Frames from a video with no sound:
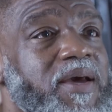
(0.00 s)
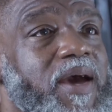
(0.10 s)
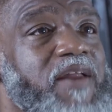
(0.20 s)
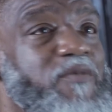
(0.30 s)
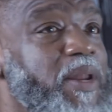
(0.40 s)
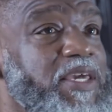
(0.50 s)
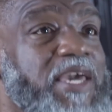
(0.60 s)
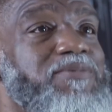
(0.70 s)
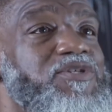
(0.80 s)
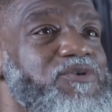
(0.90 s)
And everybody
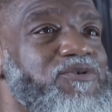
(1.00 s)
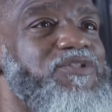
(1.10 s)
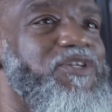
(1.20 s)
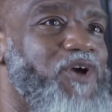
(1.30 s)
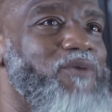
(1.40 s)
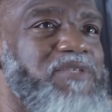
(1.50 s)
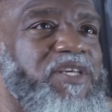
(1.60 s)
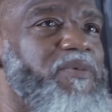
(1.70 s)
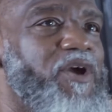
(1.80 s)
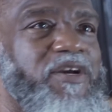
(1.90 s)
keeps using the term
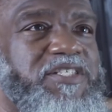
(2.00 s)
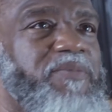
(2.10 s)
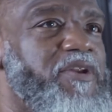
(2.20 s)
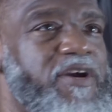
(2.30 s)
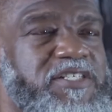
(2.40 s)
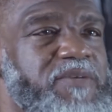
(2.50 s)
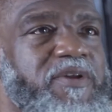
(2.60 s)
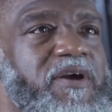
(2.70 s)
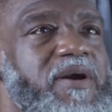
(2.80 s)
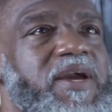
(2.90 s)
seminary, seminary,
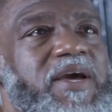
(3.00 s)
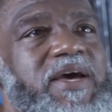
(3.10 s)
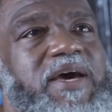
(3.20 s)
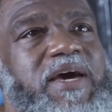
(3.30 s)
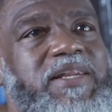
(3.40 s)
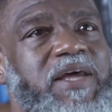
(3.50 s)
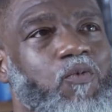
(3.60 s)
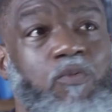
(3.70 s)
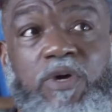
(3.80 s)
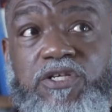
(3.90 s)
seminary. And
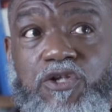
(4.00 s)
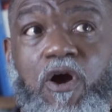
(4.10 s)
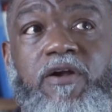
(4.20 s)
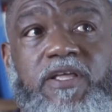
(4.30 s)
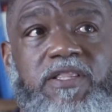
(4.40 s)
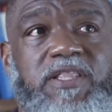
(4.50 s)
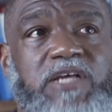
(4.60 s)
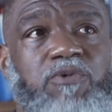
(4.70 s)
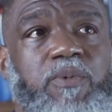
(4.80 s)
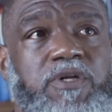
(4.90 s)
when we started,
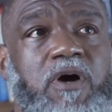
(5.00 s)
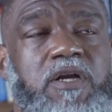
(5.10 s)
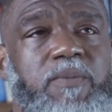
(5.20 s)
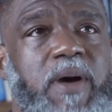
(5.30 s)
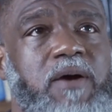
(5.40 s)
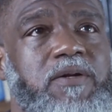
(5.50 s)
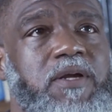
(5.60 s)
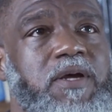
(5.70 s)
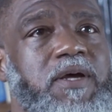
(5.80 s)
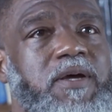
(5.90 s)
that's what we talked about.
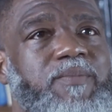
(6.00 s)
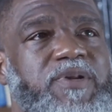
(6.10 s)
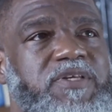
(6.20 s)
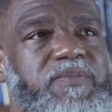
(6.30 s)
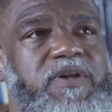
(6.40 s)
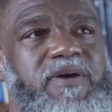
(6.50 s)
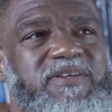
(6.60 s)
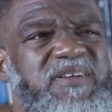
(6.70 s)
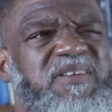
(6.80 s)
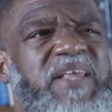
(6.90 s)
But a seminary
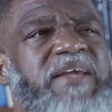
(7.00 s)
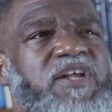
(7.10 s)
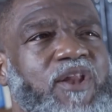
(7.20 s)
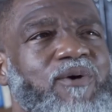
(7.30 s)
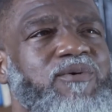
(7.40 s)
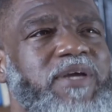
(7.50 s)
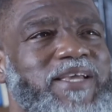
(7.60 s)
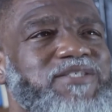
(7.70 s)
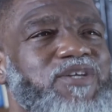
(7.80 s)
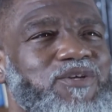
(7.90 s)
is a standalone
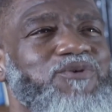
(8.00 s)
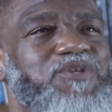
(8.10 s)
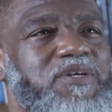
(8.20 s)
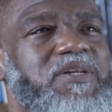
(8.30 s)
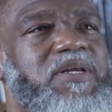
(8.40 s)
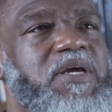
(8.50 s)
institution.